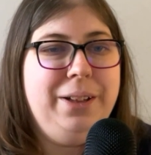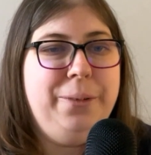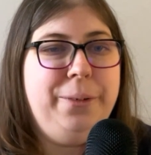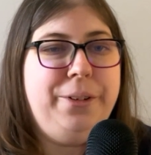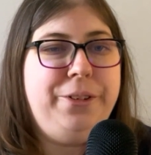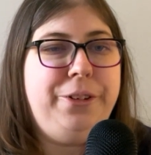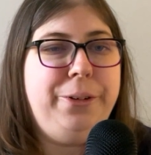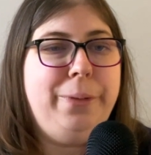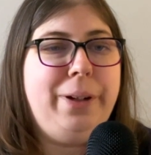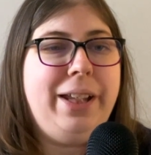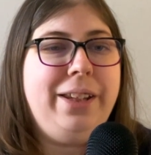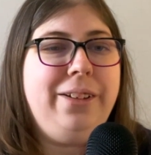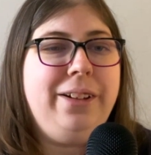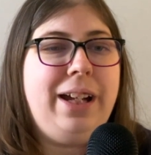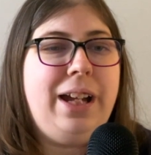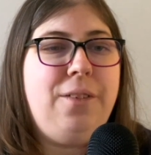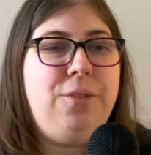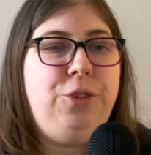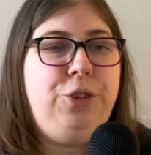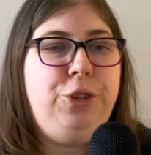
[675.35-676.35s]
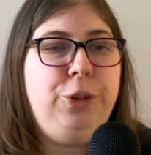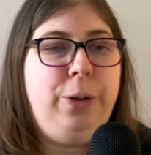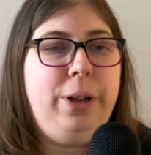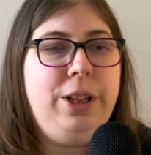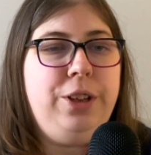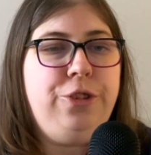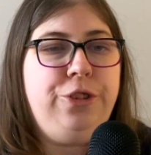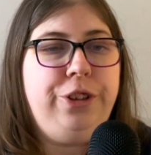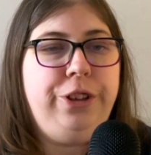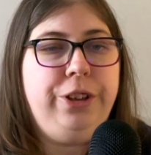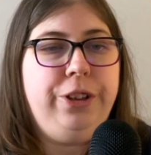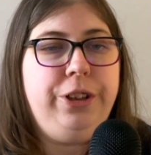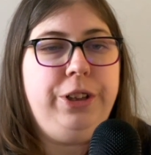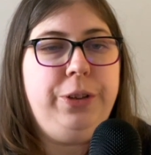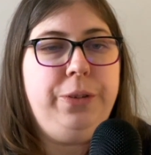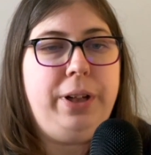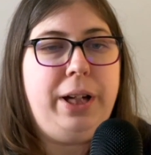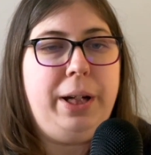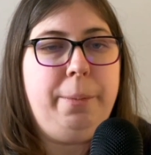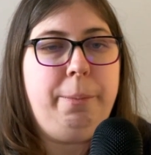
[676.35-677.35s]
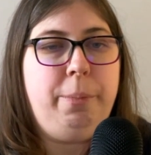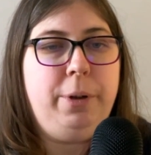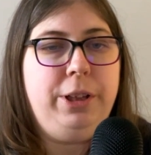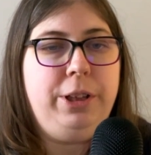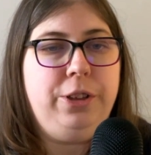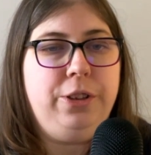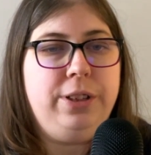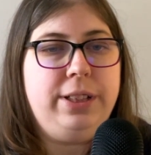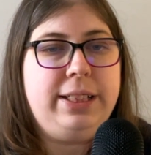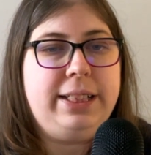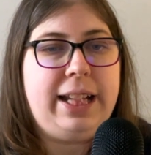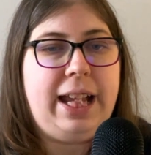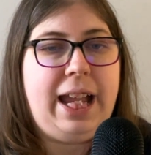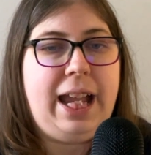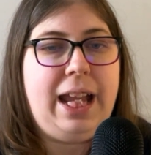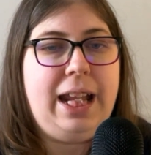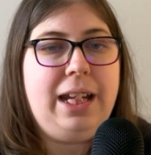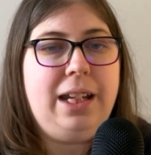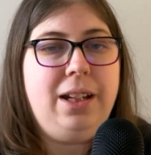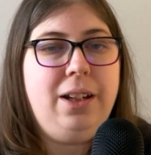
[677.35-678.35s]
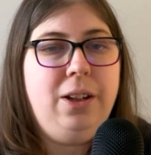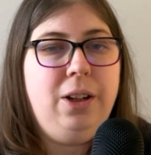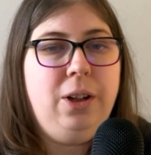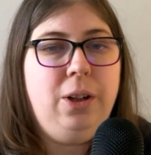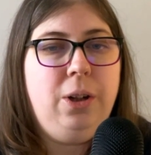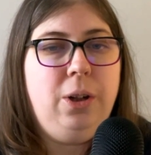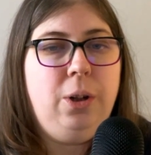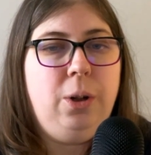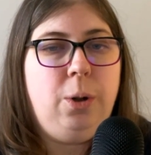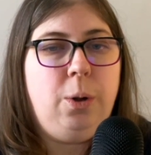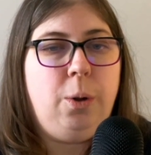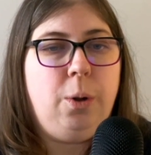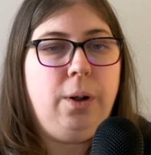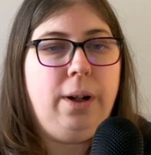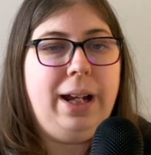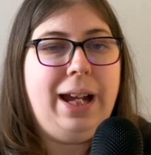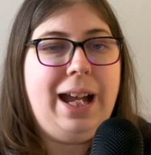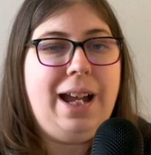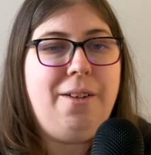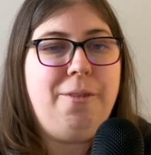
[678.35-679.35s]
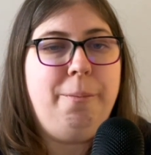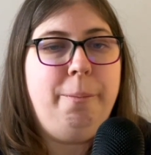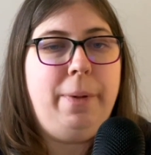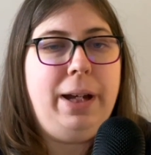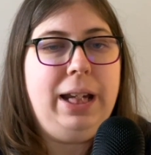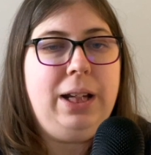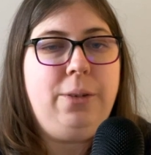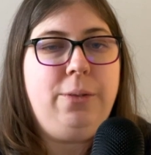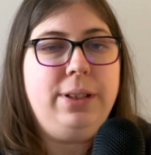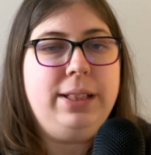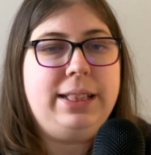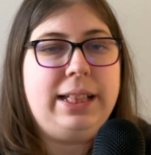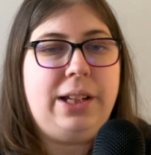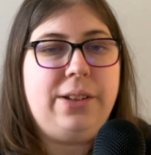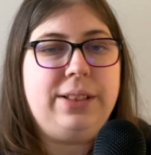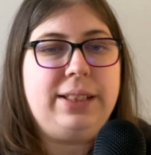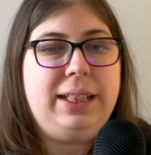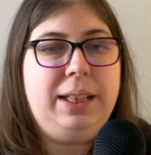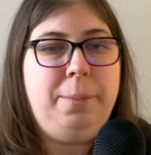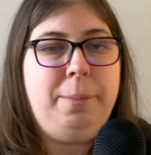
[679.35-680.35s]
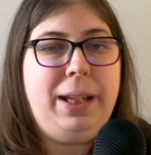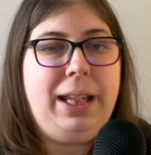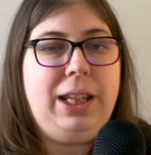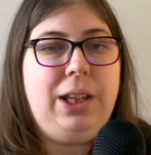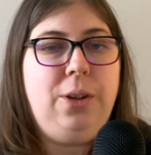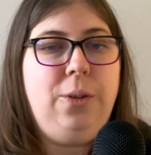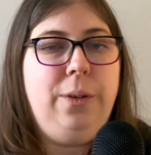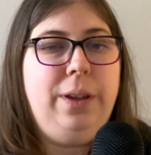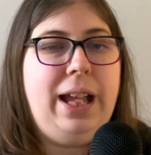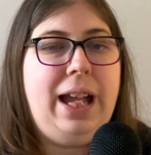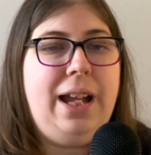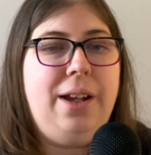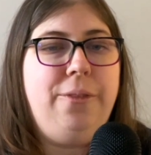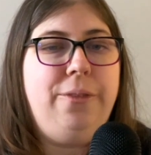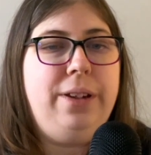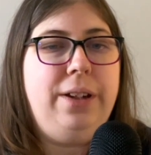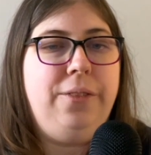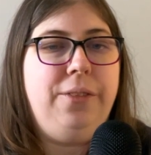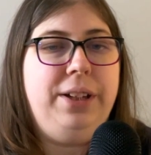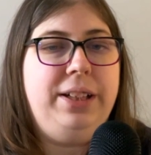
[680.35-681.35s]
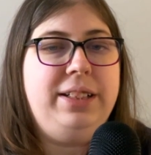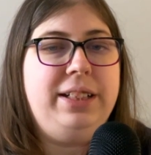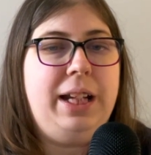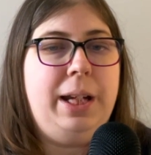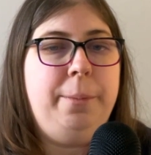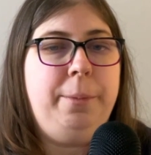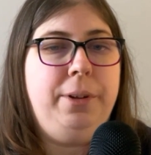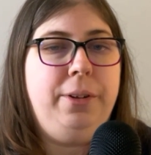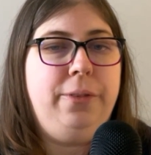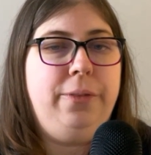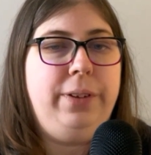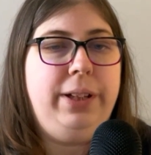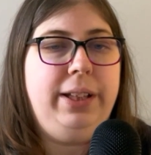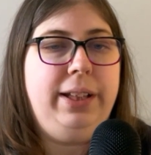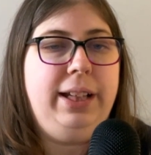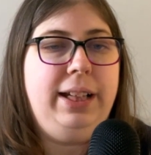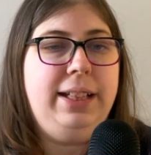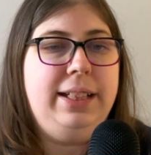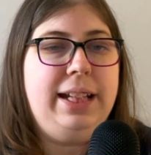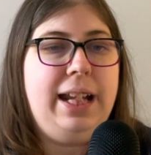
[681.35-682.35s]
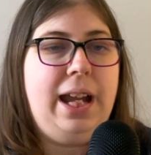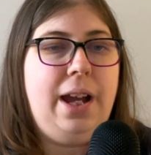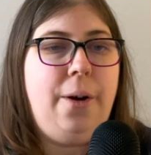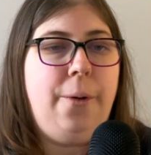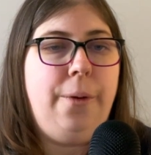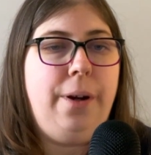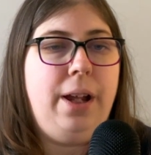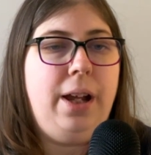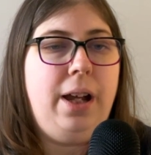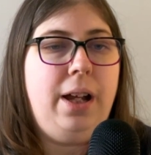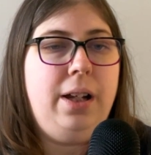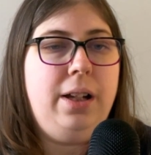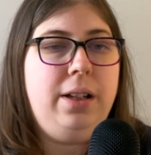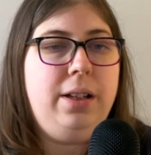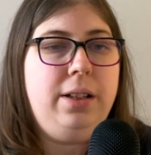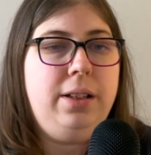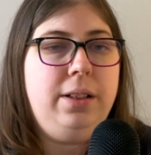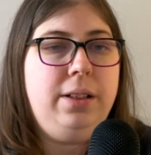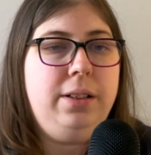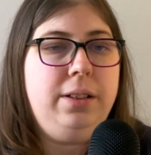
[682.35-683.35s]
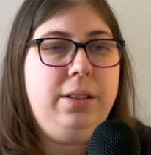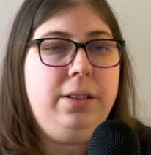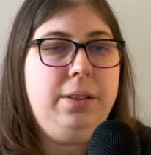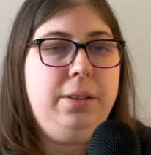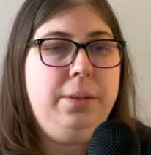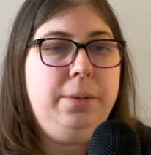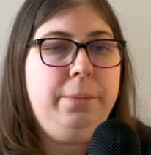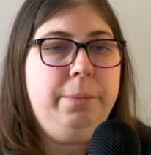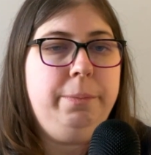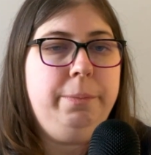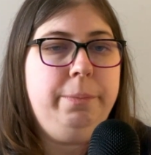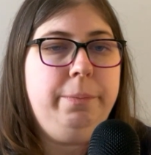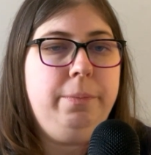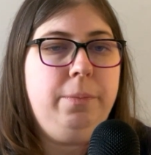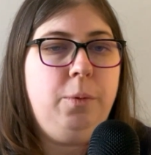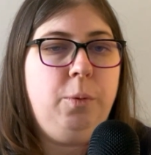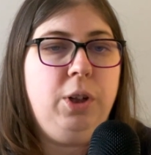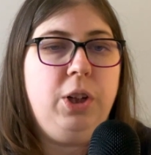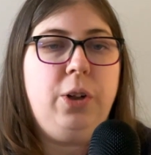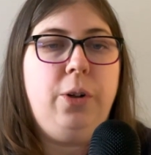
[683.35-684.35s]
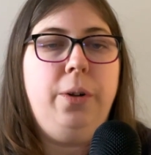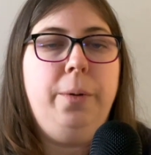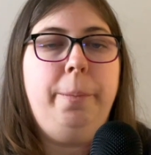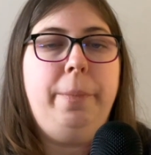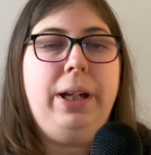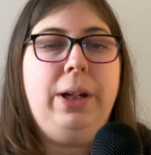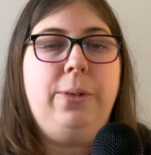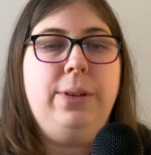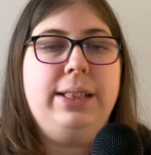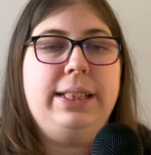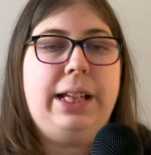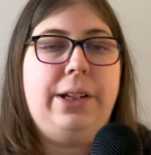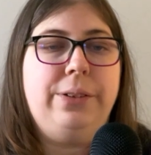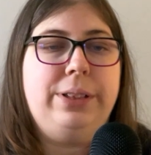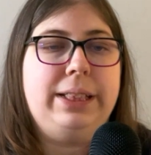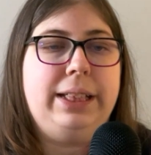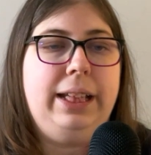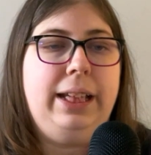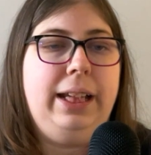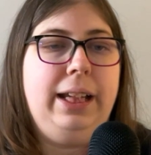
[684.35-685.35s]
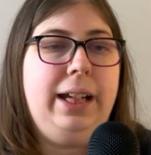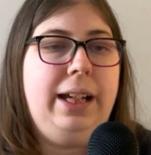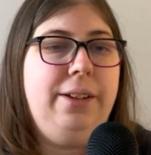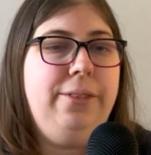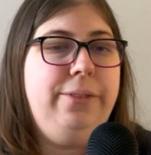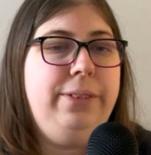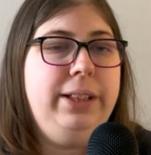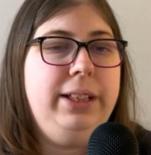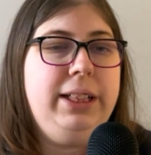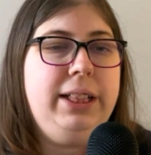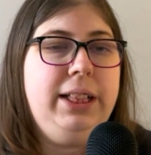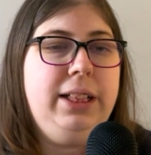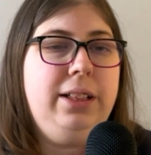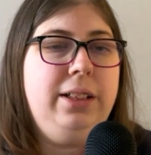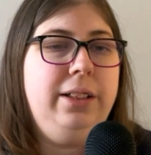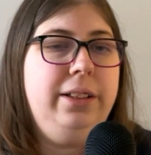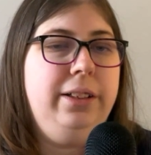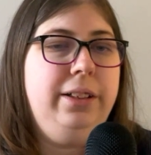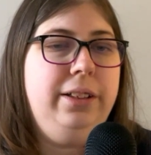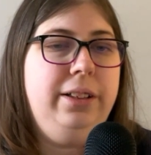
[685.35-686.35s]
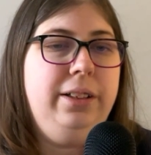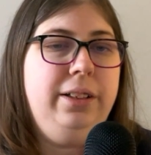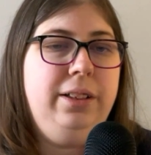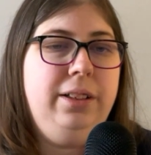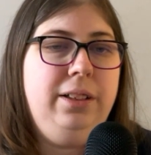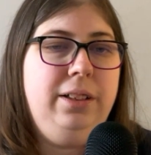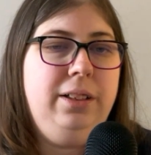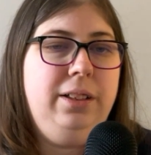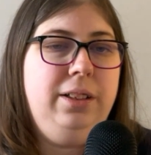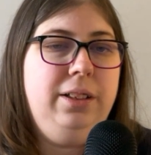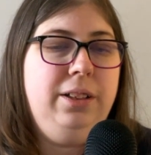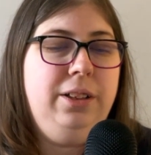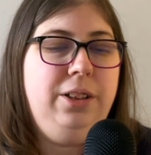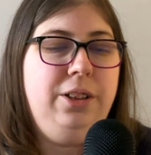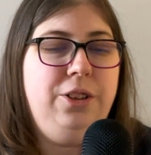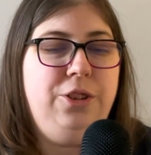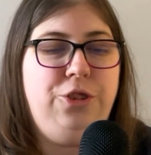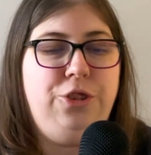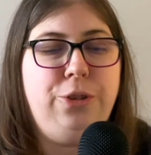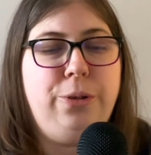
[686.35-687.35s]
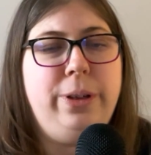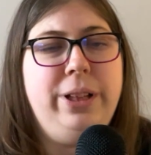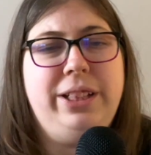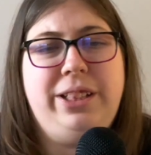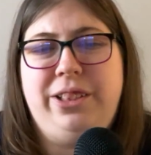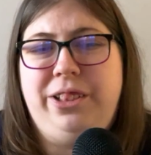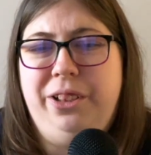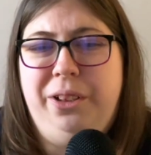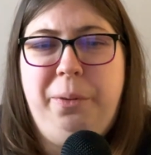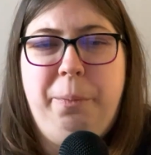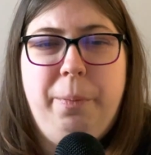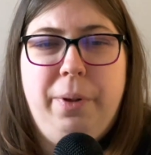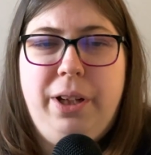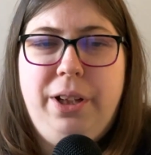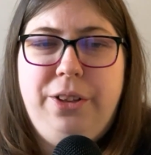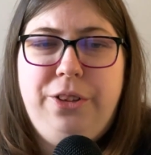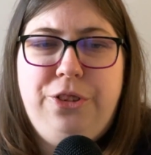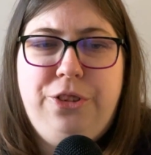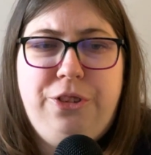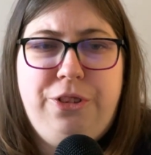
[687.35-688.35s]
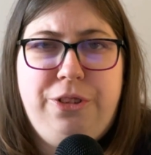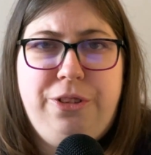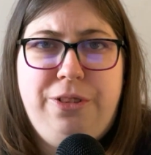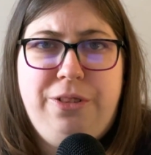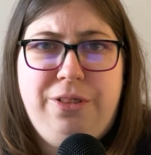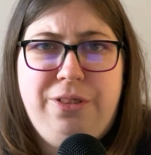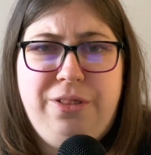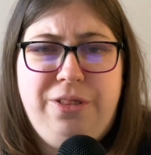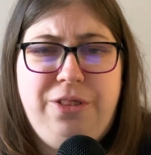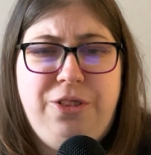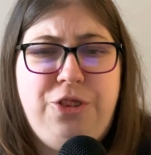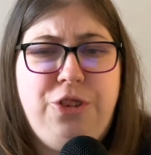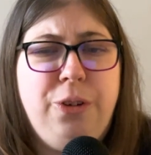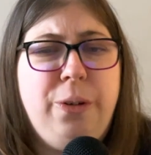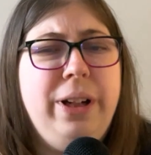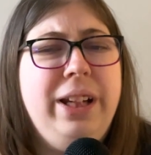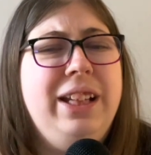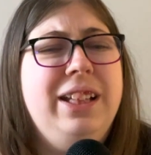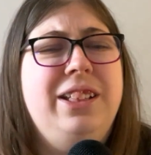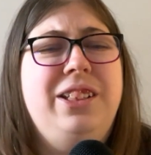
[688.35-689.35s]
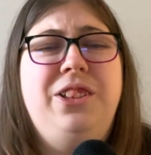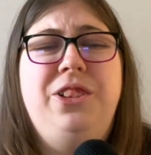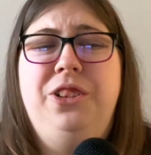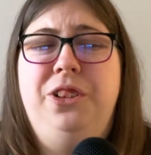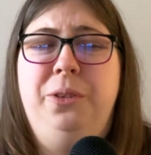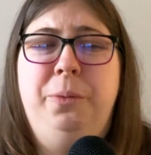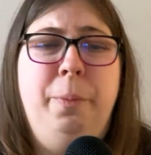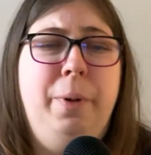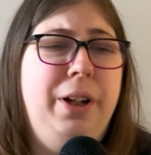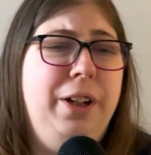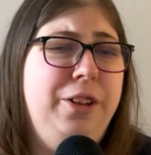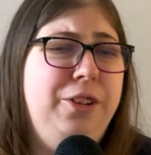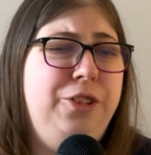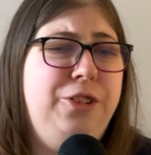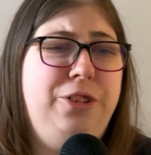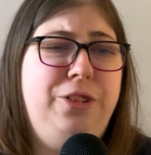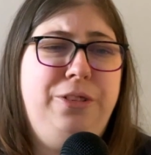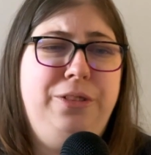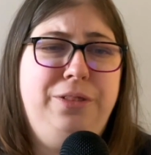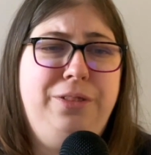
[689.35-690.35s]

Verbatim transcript: Would you rather have joy cheer you up when you're sad or have Mike Wazowski make you laugh every time you're feeling down? Um, we're going Mike Wazowski. I feel like joy's too much. Joy is too much.